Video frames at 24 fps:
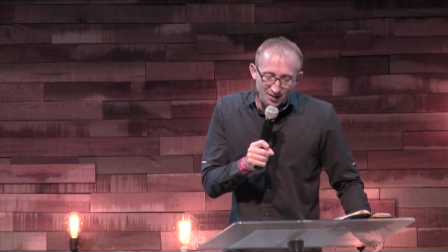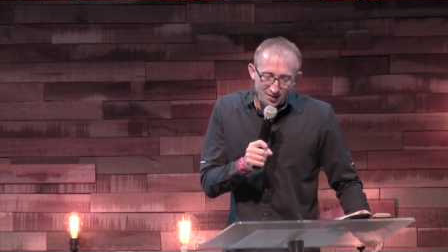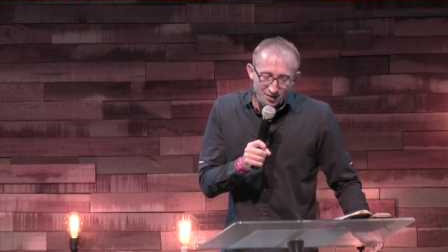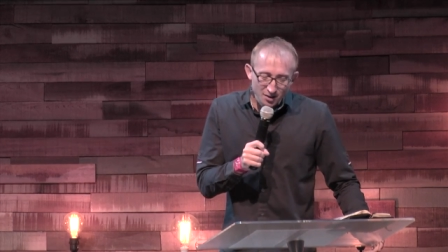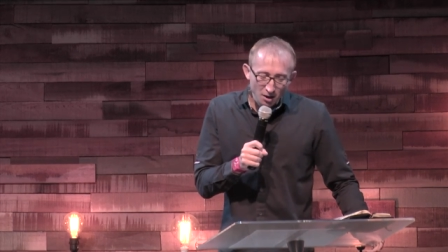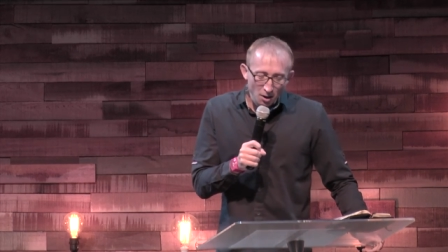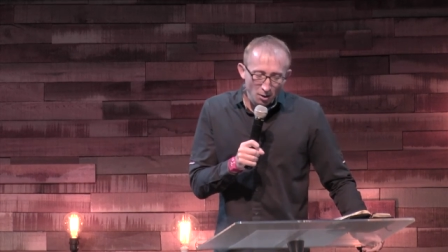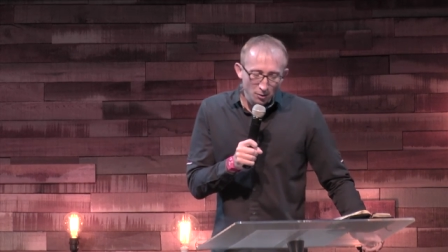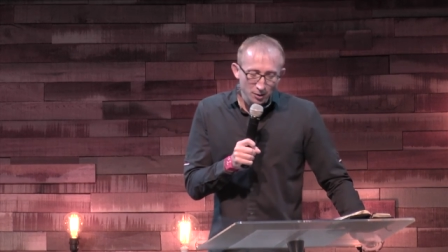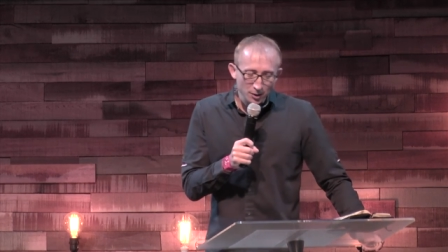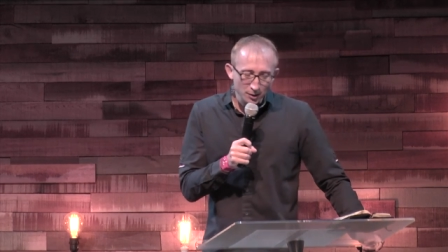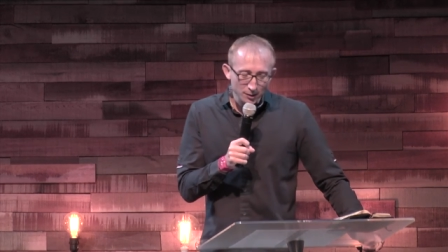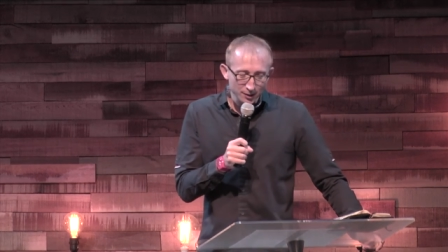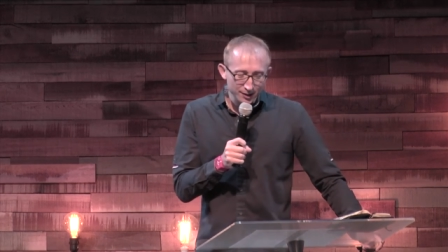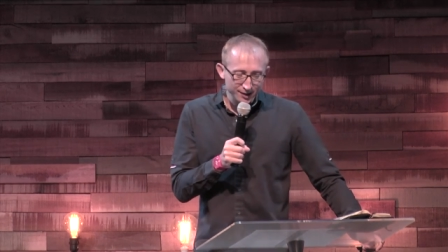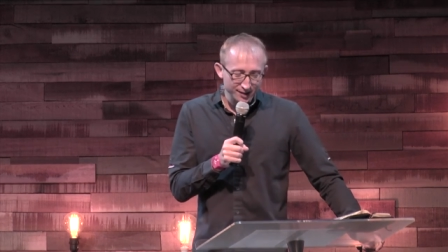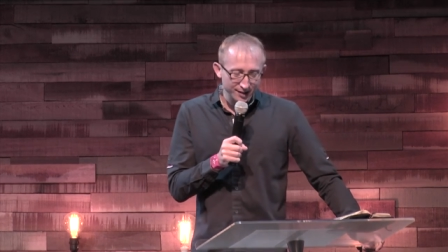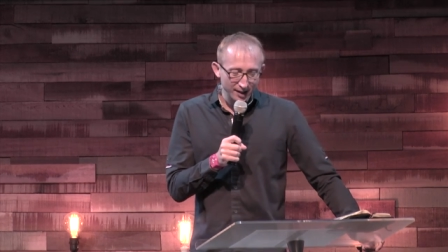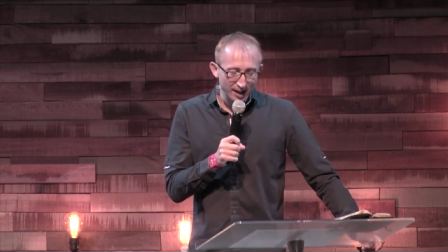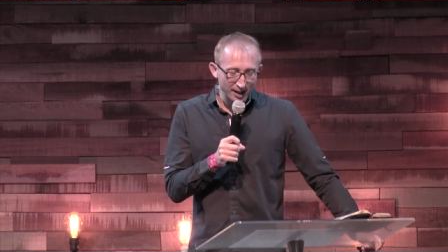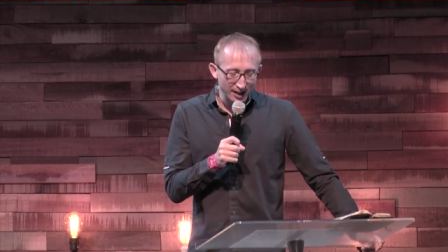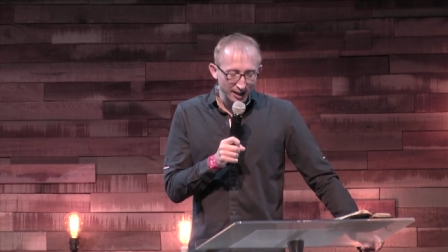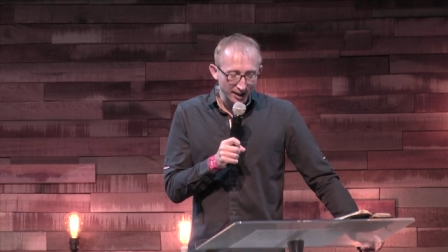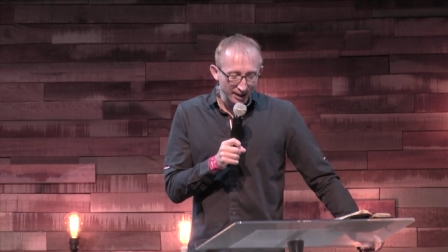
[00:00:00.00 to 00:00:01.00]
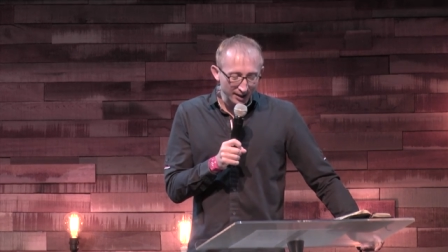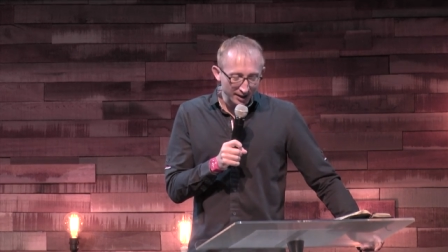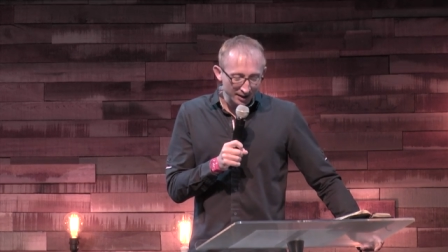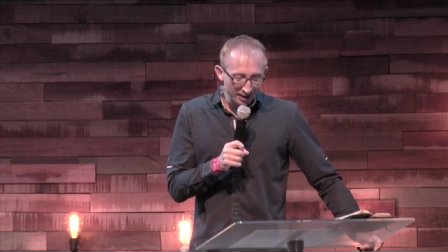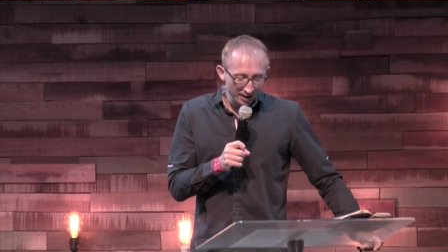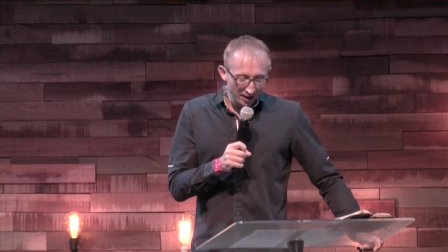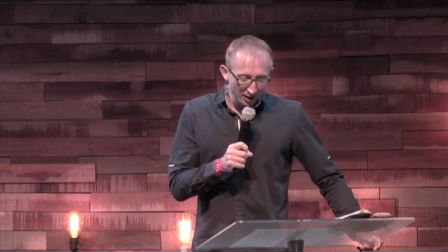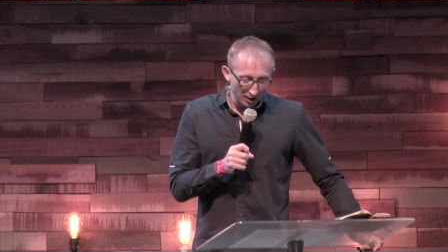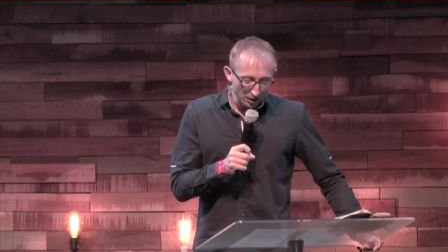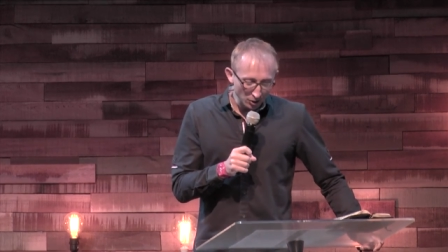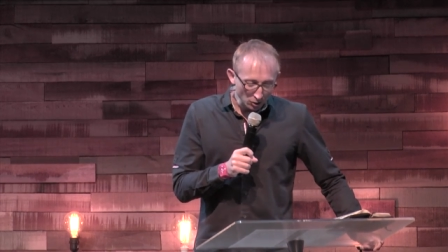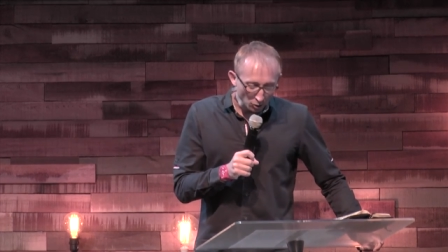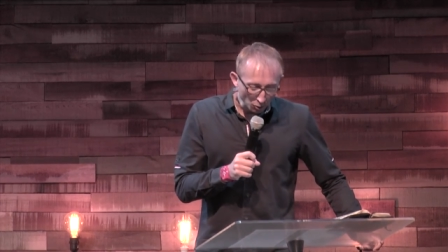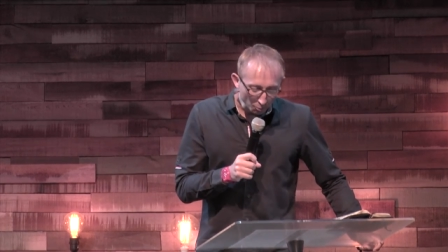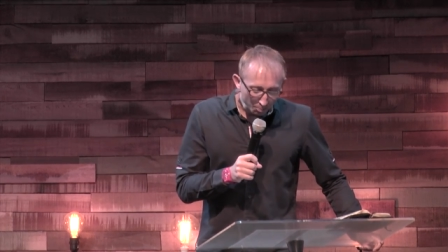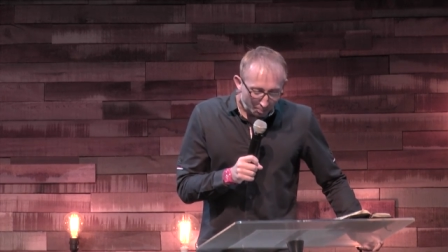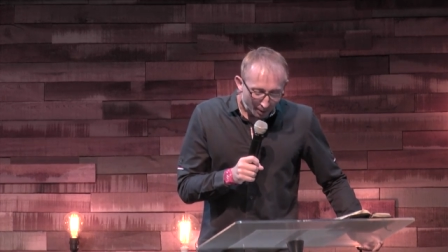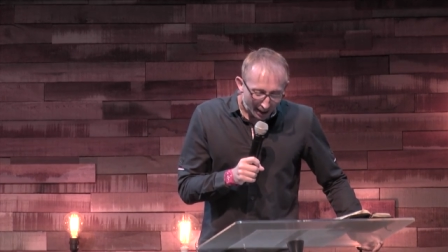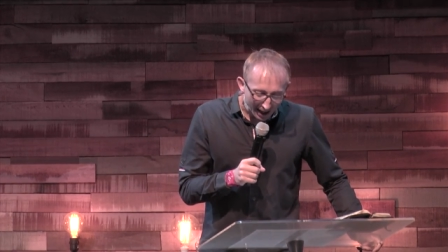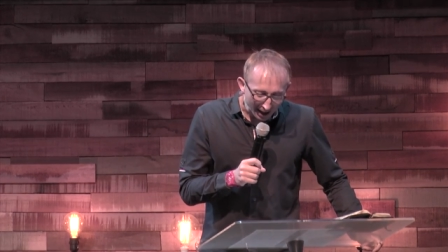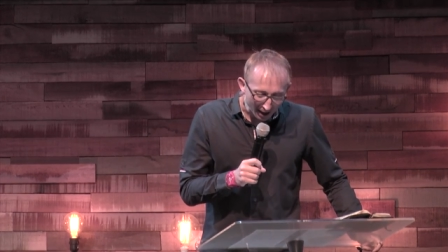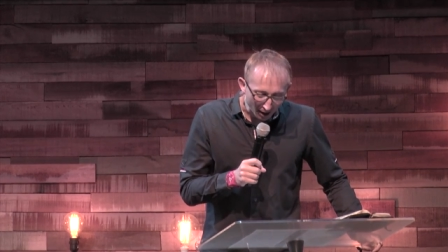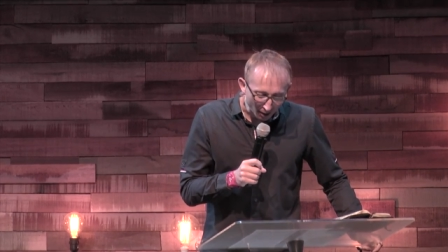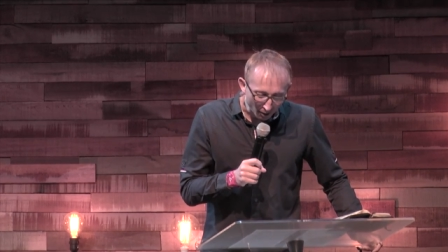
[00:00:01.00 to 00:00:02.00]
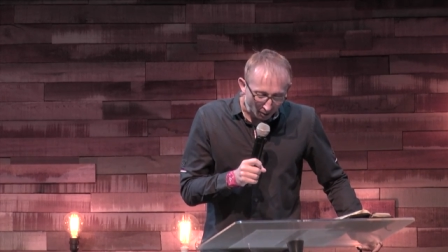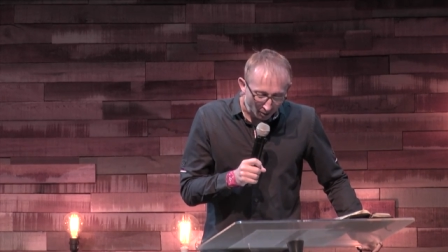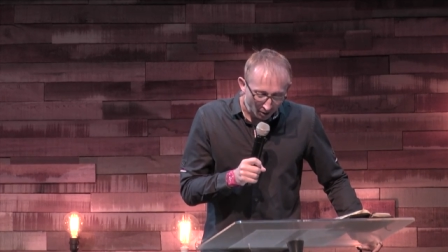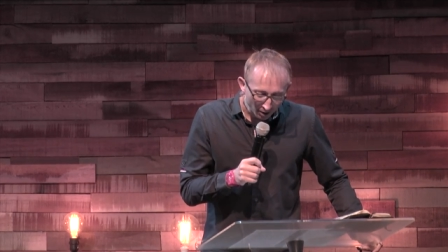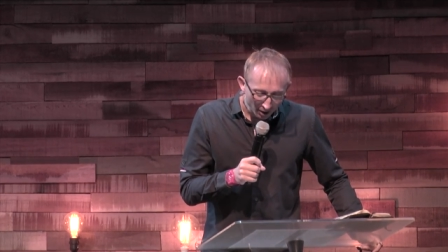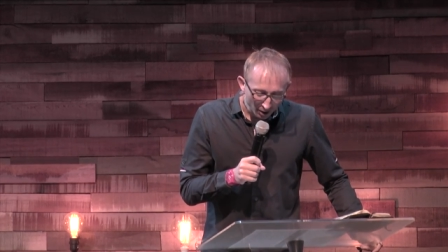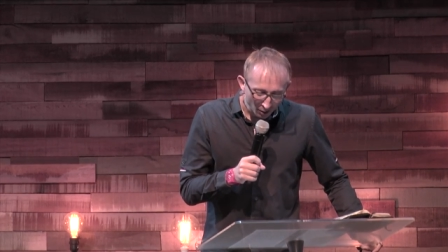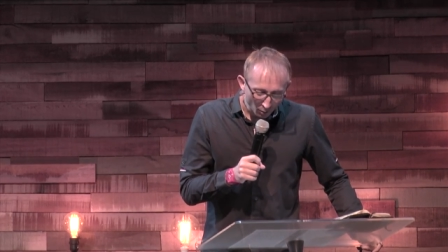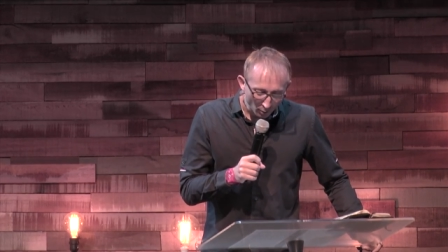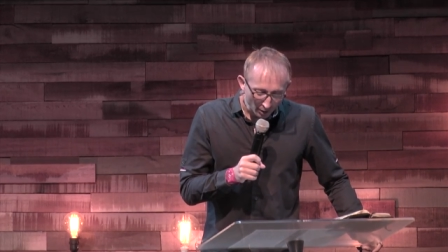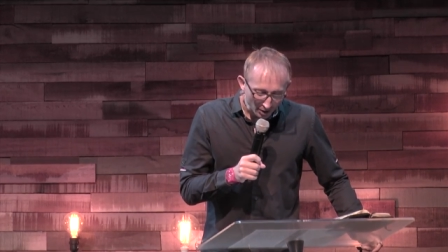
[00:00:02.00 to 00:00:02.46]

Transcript: no use saying you'll bow when